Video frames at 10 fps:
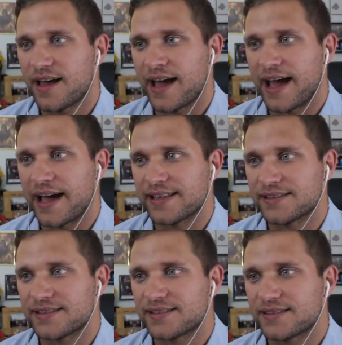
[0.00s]

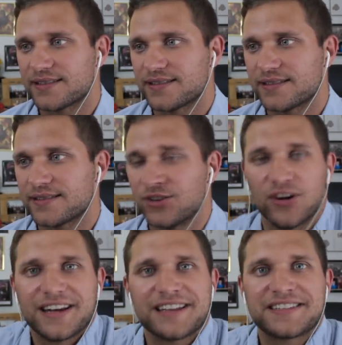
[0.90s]
as
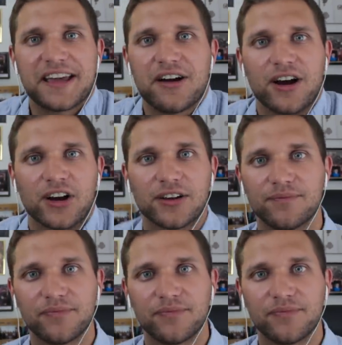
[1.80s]
good as they are.